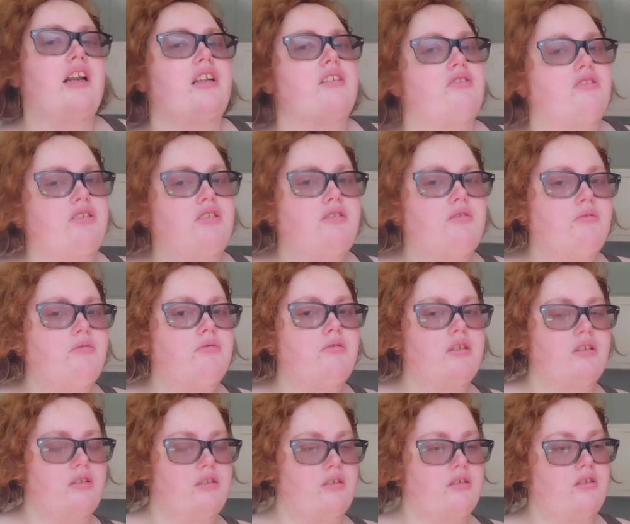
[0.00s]
and I
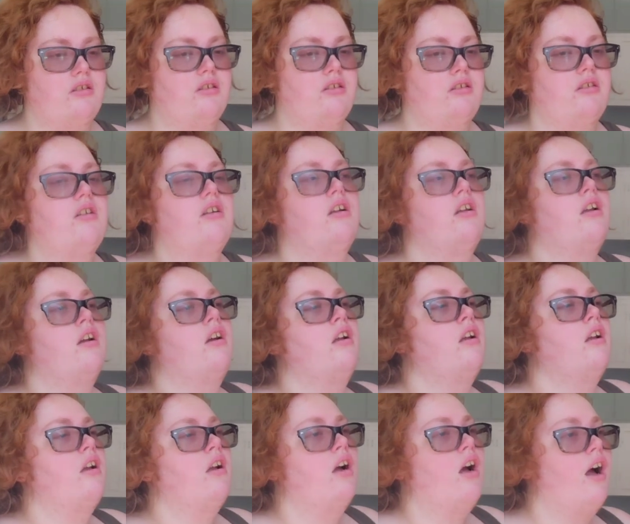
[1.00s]
do
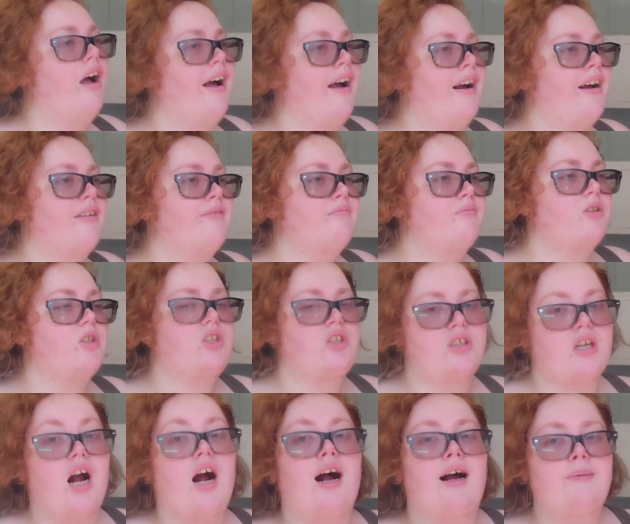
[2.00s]
um
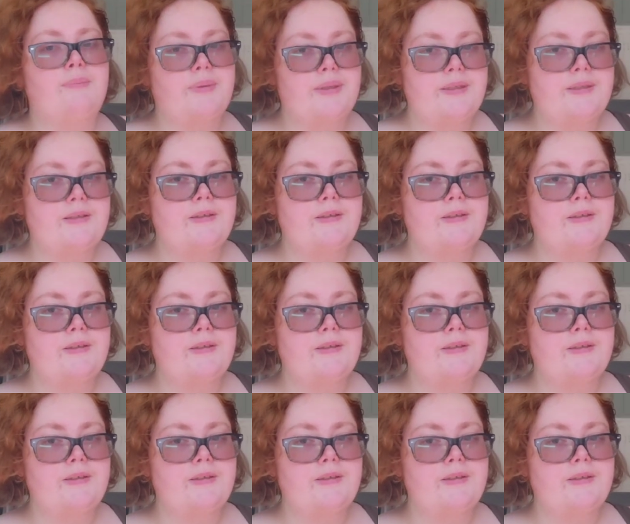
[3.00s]
shop